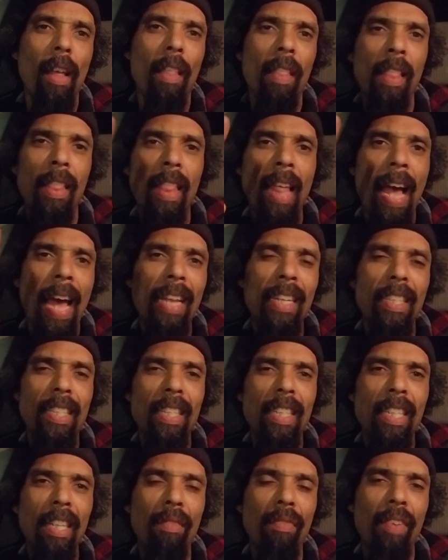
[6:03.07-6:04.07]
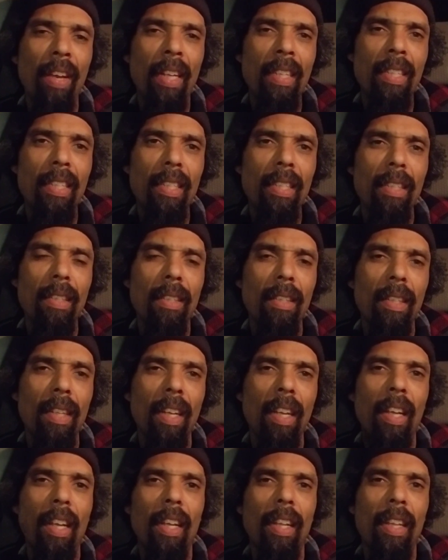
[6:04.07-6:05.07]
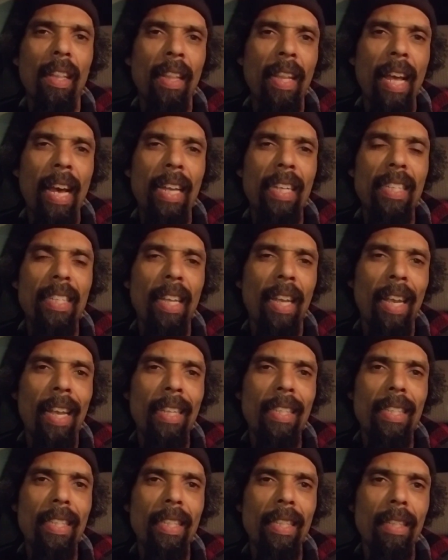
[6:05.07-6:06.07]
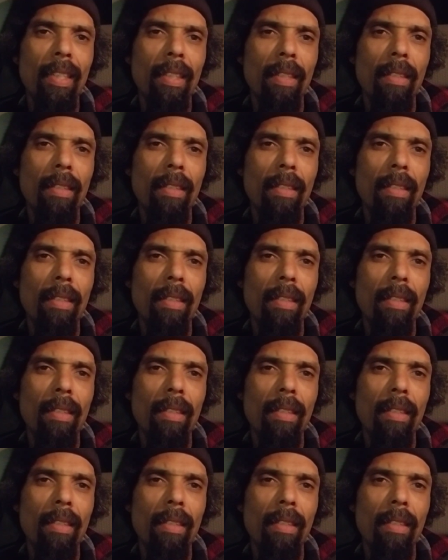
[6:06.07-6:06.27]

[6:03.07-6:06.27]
That is the defense. That is the lesson.